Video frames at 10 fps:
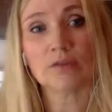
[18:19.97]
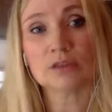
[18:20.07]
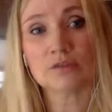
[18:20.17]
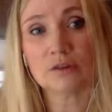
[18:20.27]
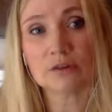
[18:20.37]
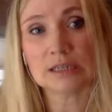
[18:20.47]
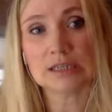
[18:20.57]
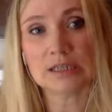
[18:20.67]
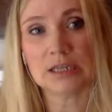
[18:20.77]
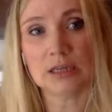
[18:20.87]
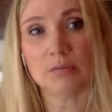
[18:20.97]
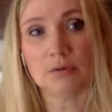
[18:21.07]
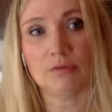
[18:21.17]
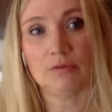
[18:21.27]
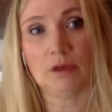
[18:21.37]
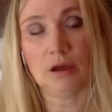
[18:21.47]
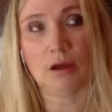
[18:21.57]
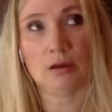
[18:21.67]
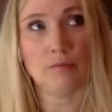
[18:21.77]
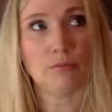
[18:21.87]
this very deep
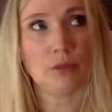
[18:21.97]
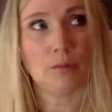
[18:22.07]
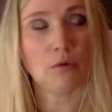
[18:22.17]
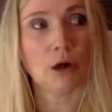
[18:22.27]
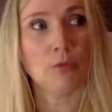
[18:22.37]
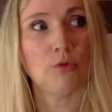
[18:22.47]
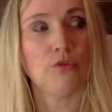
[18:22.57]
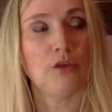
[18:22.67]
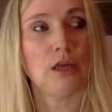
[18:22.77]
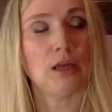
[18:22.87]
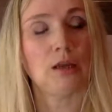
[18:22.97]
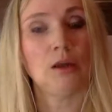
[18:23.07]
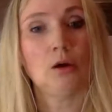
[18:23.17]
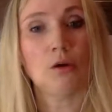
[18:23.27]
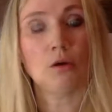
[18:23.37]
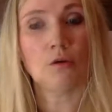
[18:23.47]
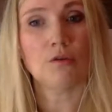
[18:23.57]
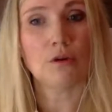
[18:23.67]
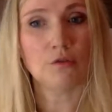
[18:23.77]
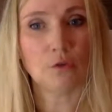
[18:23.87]
primal fear of
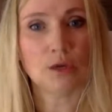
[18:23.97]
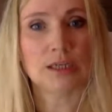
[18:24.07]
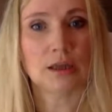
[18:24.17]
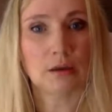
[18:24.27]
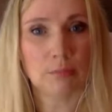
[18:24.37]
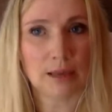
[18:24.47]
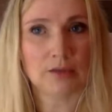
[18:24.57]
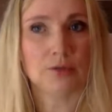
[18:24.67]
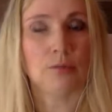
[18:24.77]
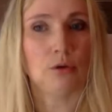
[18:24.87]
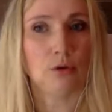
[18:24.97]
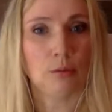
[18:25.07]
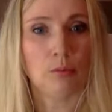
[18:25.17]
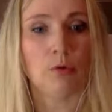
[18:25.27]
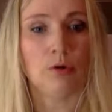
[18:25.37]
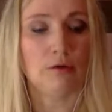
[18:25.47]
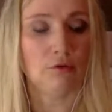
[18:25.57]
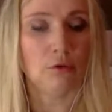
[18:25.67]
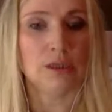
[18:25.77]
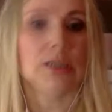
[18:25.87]
avoiding abandonment,
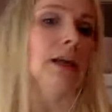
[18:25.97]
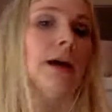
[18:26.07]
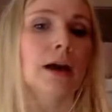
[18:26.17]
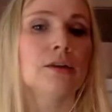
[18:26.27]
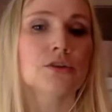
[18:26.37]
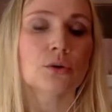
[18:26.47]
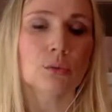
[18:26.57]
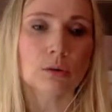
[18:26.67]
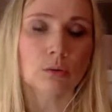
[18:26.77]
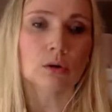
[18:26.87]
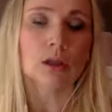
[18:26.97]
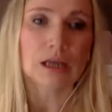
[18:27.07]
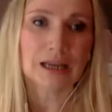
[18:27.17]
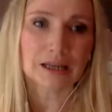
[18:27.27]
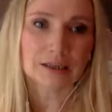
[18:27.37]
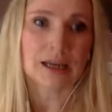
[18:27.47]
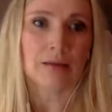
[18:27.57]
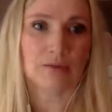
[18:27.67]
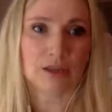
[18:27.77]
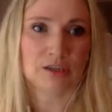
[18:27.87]
avoiding that, and so we will
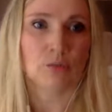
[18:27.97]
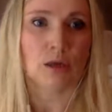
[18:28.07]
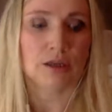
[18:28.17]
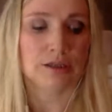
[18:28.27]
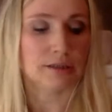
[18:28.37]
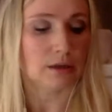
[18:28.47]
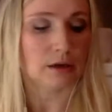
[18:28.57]
adapt. That's where this